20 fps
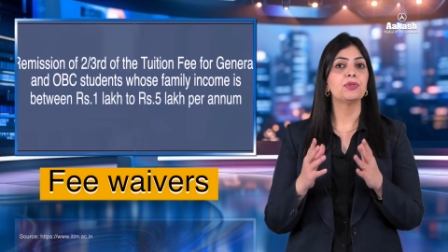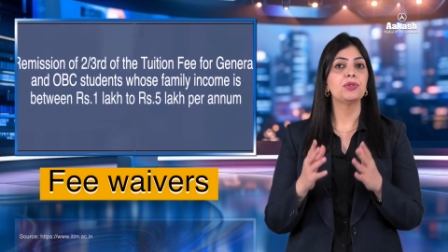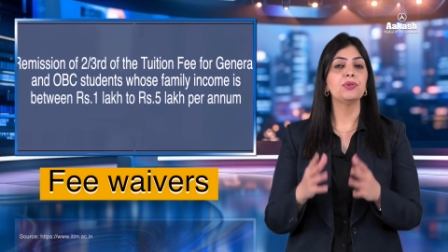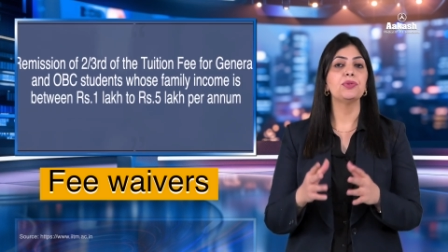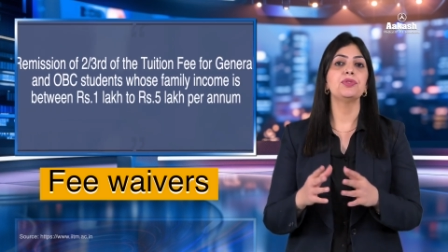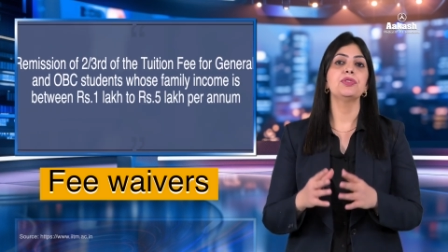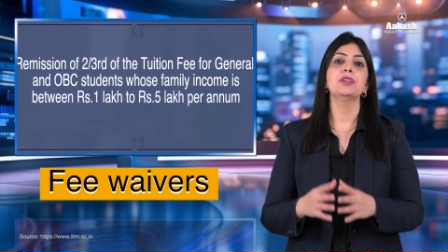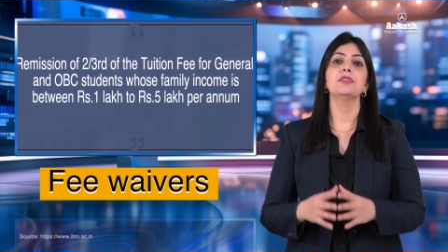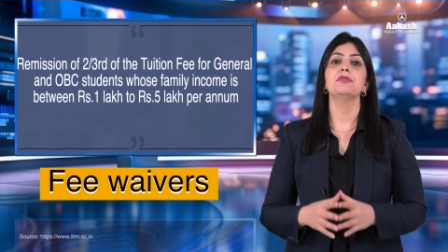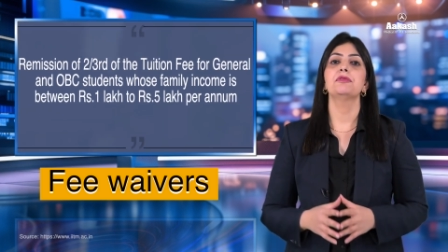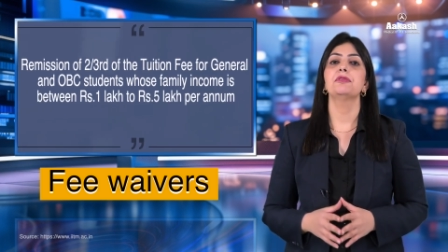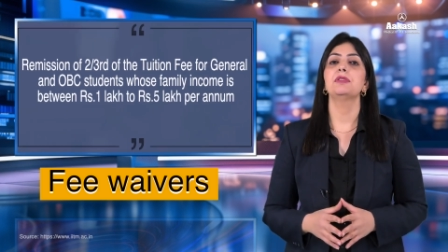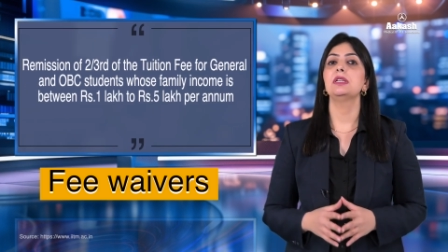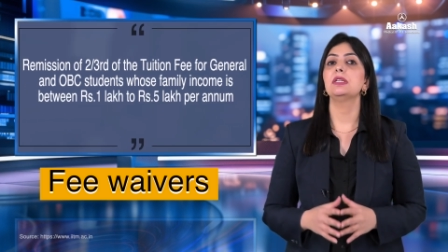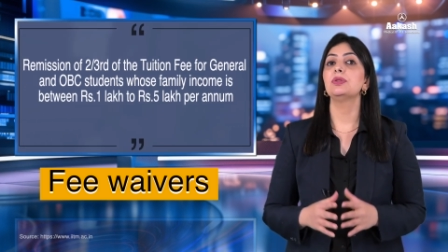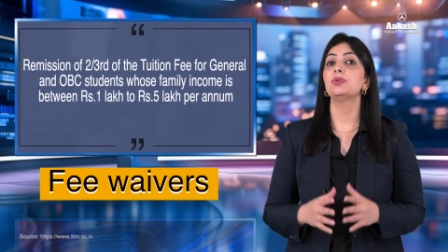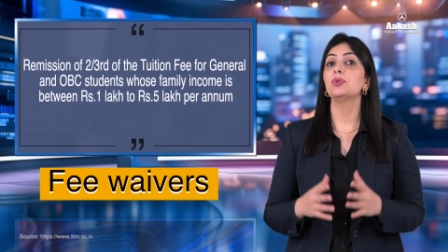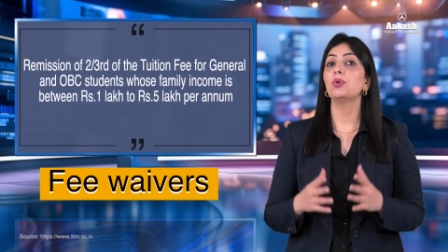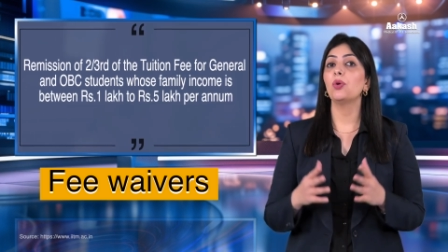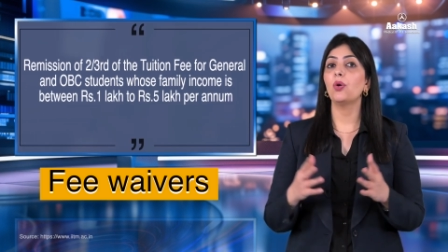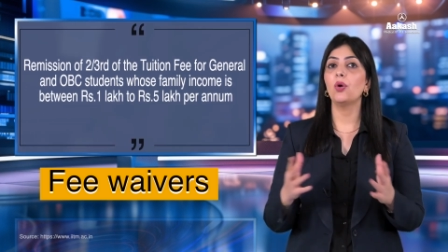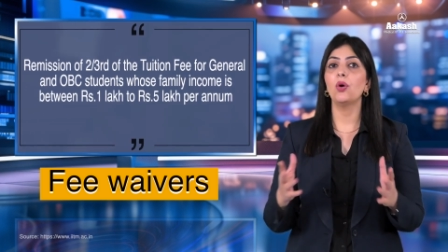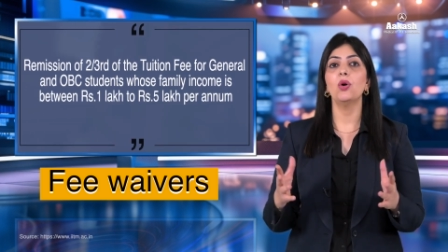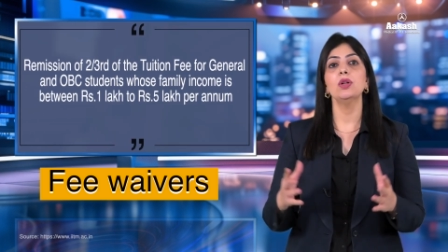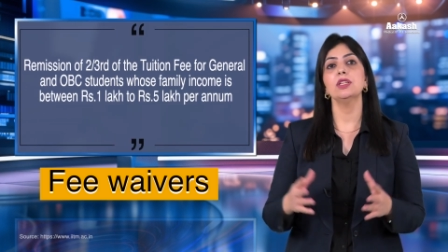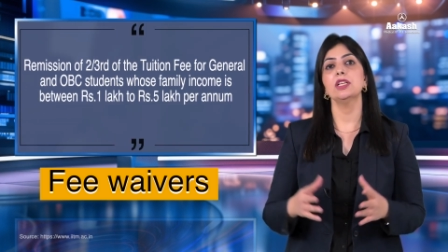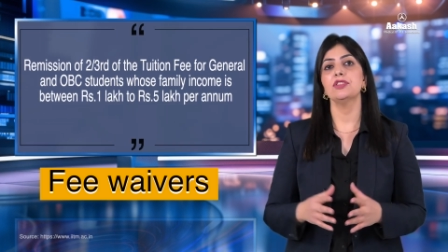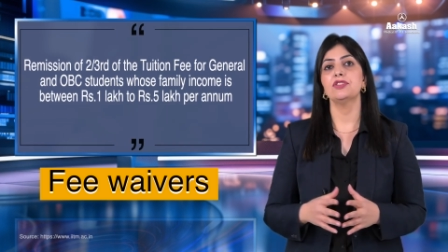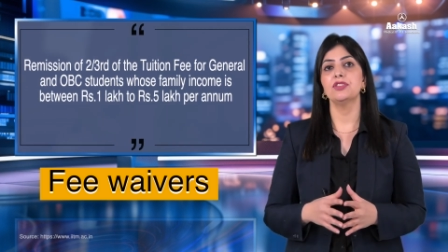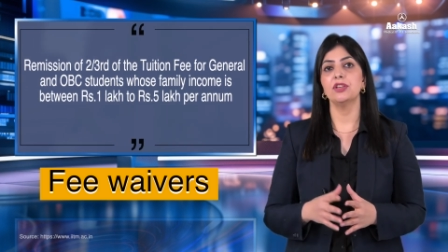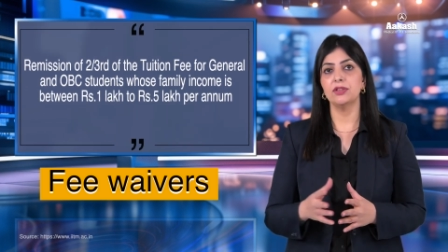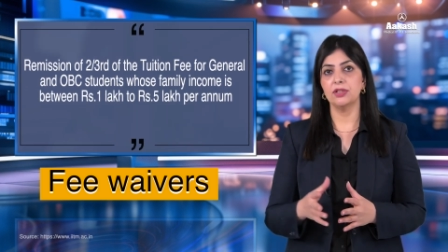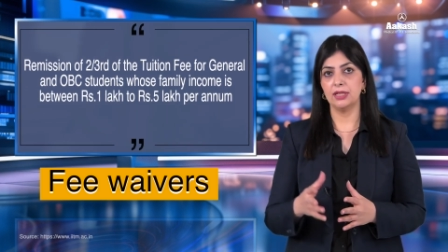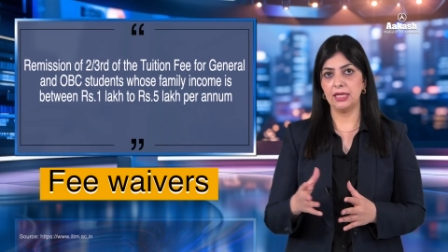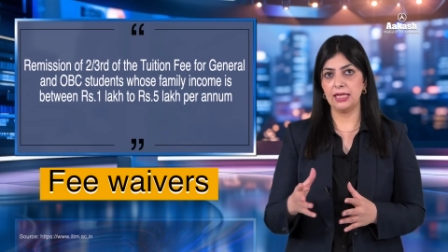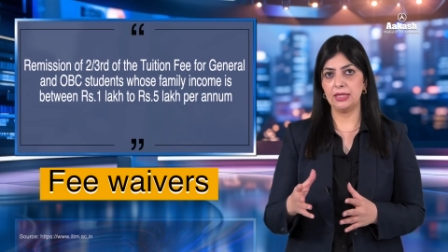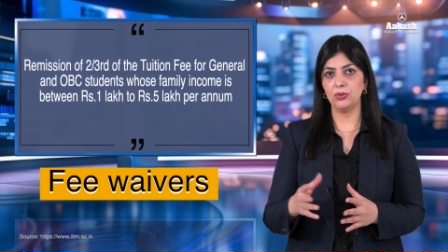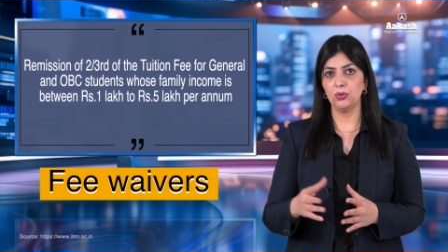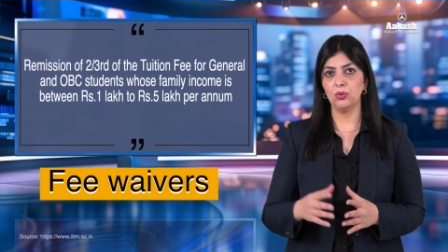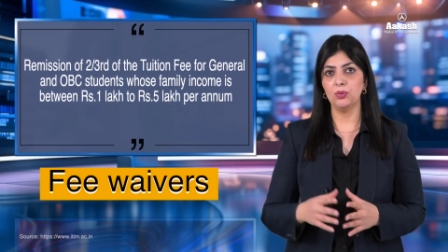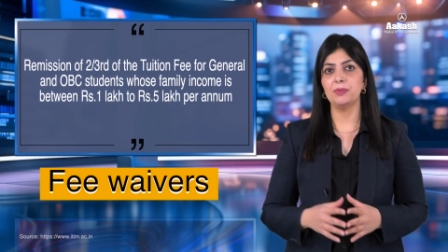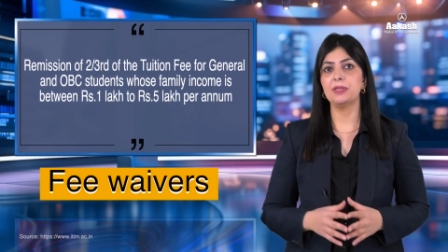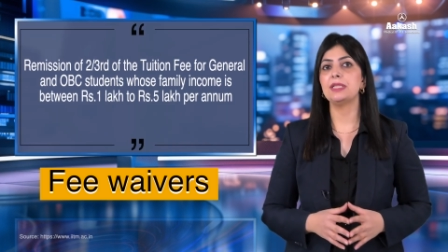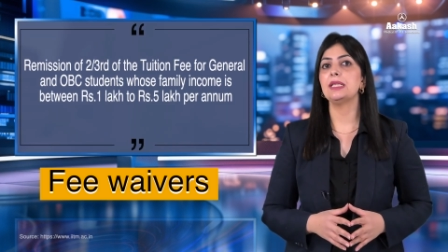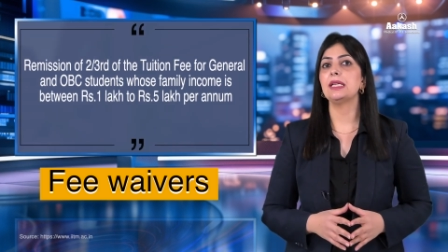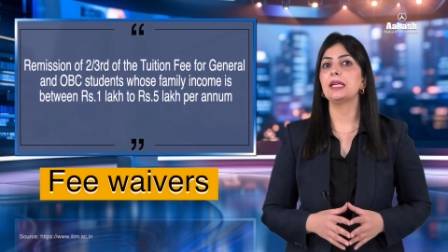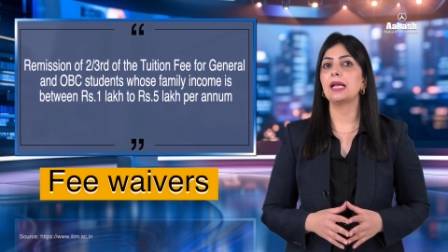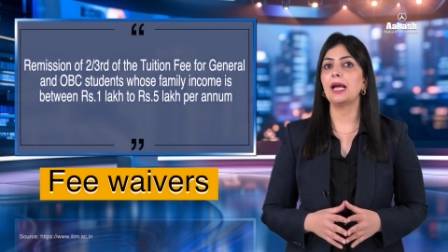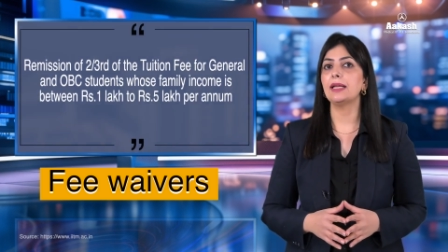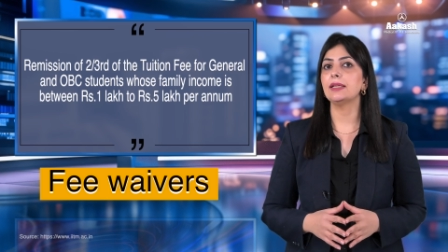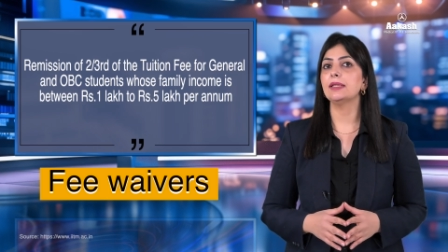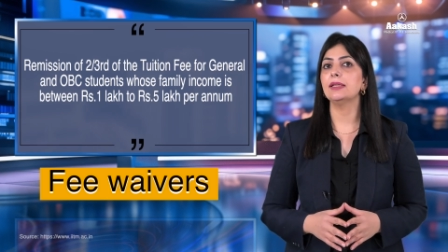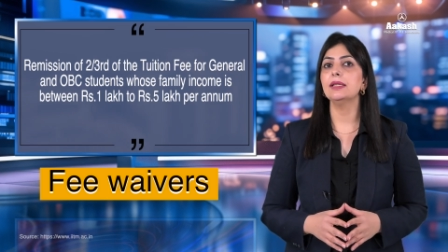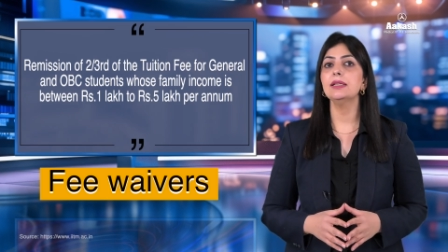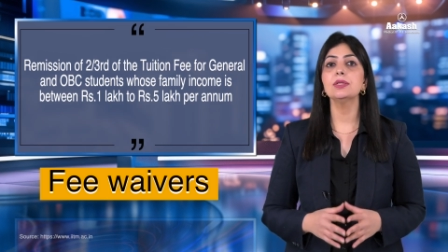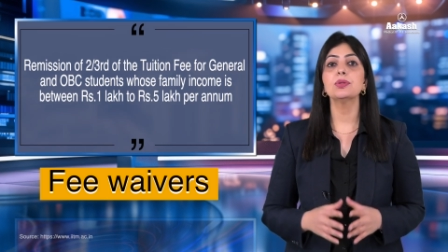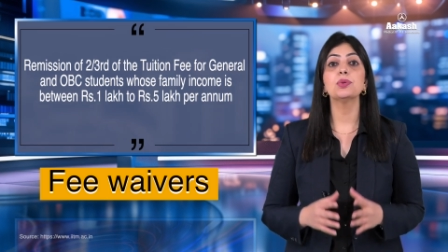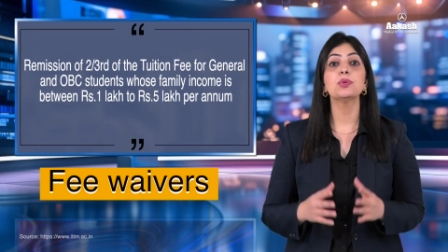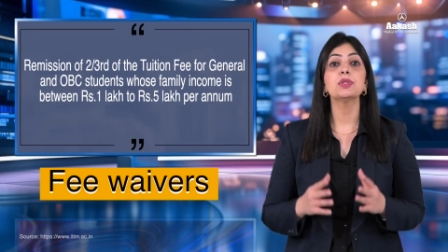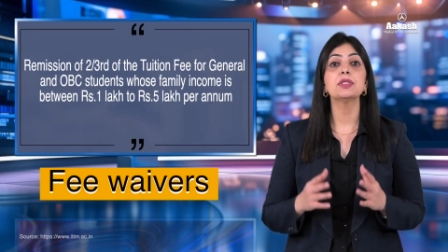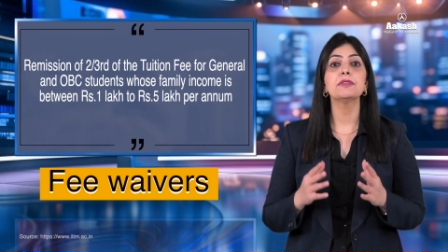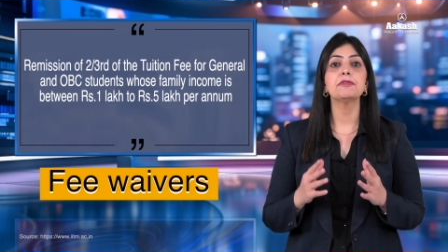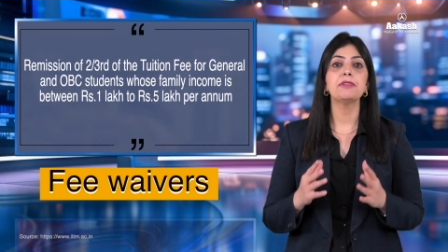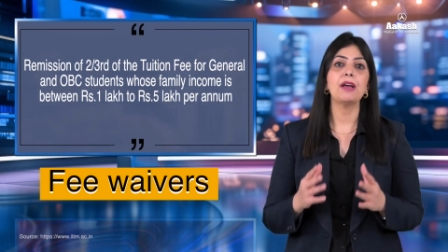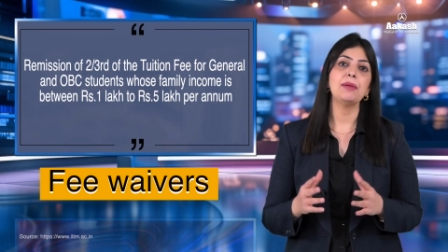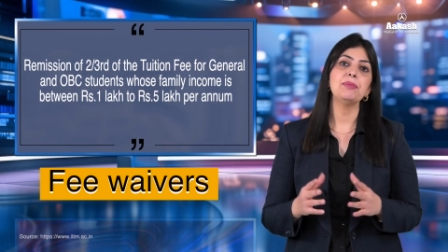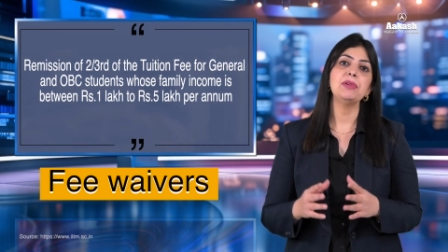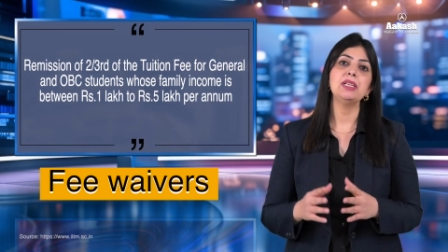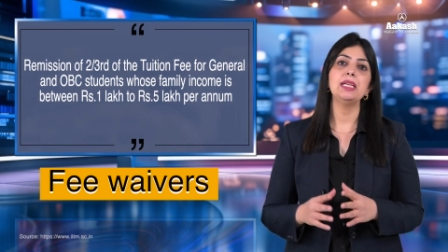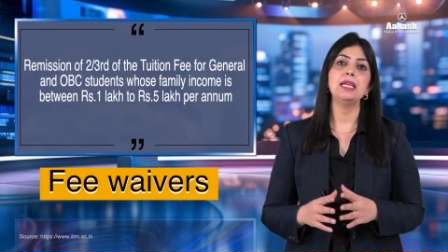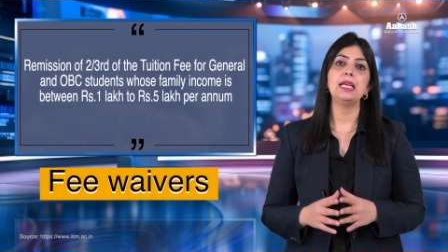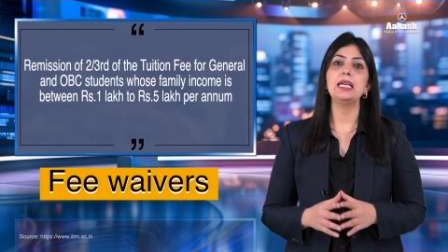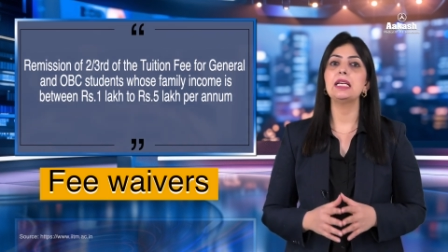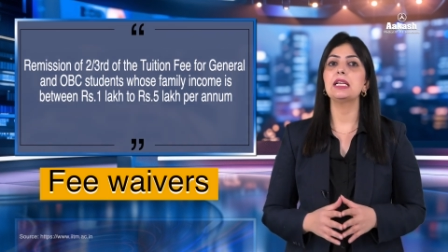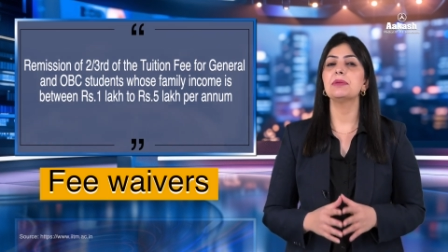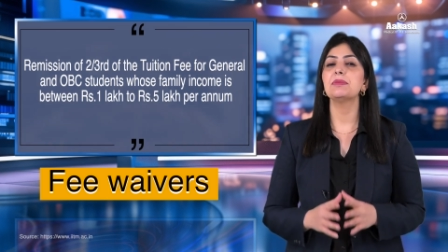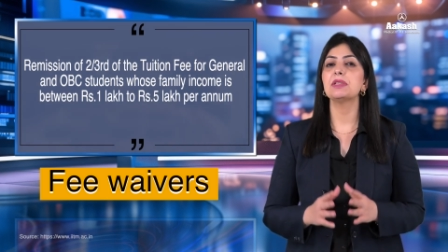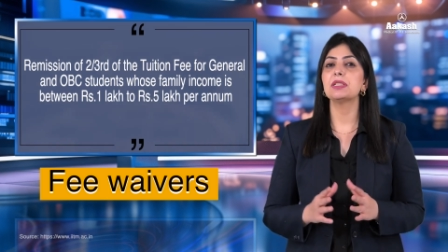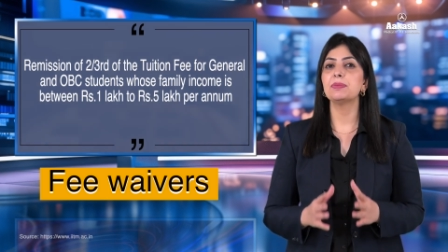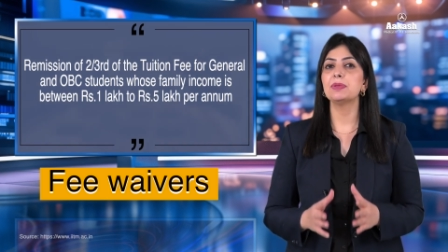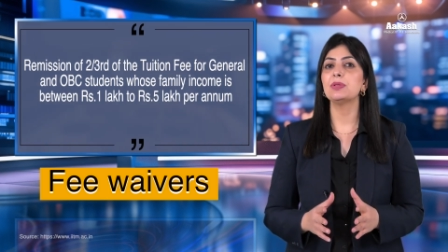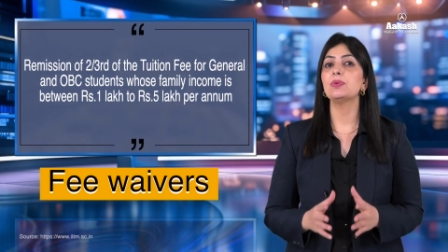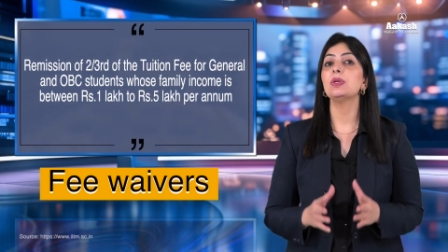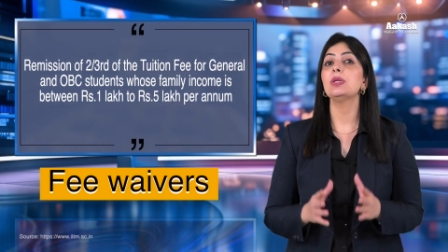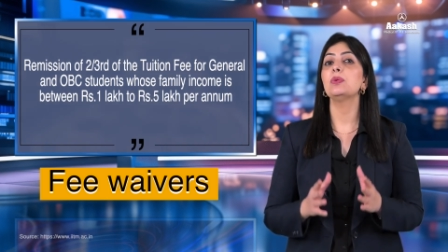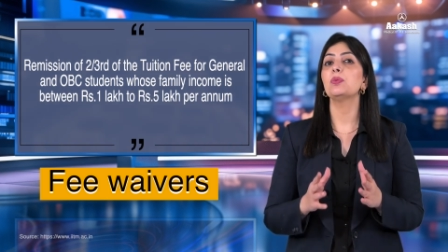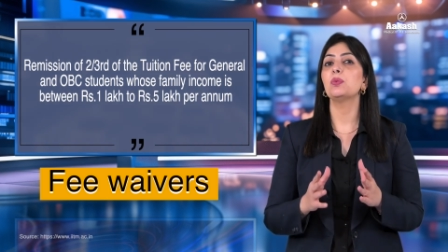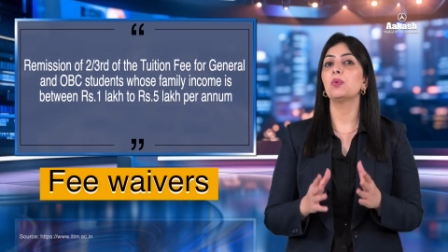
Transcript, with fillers: tuition fee to all the general and OBC candidates whose family income is between